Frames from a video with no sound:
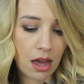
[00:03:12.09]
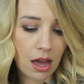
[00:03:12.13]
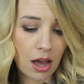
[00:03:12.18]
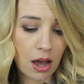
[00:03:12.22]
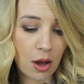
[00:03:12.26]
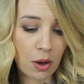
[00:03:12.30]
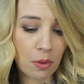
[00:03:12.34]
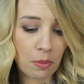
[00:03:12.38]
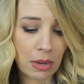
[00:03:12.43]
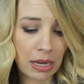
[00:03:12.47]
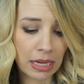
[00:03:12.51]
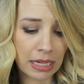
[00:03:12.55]

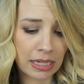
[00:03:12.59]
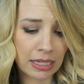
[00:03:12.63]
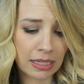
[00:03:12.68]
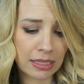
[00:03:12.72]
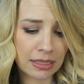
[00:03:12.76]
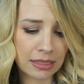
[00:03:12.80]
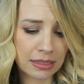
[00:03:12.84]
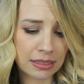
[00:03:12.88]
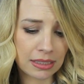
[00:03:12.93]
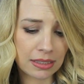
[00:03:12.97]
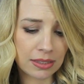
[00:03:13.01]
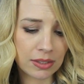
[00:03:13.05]
Oh my
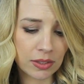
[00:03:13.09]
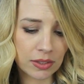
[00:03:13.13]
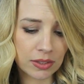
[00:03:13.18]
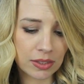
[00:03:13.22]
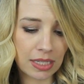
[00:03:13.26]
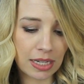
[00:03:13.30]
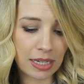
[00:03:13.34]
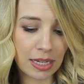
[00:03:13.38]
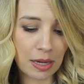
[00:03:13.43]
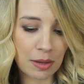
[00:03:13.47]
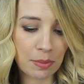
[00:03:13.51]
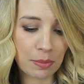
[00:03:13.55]
goodness, this looks
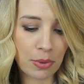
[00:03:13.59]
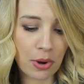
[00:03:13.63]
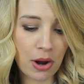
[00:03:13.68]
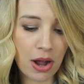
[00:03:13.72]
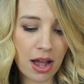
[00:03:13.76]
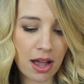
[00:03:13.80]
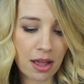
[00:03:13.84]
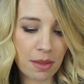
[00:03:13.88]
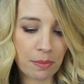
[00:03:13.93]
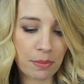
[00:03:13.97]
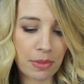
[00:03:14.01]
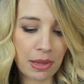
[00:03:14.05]
like a
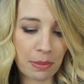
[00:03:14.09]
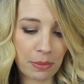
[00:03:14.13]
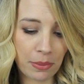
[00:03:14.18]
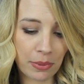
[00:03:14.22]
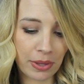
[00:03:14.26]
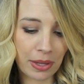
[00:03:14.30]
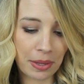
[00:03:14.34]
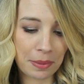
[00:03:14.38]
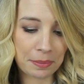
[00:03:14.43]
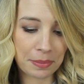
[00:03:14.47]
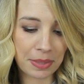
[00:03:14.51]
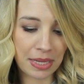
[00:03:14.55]
bright
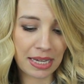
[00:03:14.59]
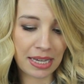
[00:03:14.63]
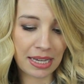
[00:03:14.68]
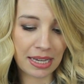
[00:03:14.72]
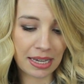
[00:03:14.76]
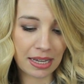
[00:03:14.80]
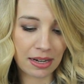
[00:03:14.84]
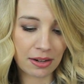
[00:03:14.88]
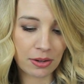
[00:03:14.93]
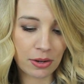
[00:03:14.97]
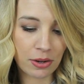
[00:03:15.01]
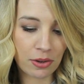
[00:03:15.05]
bubblegum
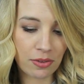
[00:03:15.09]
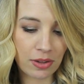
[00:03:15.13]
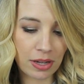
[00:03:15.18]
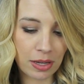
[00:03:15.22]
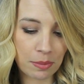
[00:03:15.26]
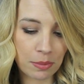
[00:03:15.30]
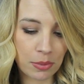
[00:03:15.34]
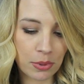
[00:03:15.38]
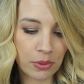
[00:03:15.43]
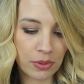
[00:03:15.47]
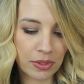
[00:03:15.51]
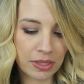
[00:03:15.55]
pink. I don't know if I
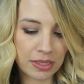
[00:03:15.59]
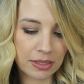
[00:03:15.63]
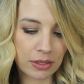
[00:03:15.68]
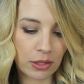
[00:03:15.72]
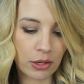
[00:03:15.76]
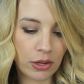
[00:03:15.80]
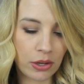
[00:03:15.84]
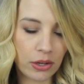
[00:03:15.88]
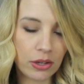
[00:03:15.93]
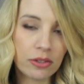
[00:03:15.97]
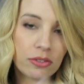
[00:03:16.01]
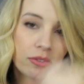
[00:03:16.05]
can pull this
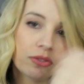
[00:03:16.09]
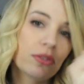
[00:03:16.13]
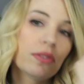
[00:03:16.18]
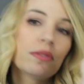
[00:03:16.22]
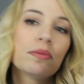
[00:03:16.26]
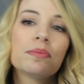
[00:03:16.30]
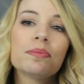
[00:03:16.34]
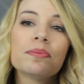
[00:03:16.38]
off.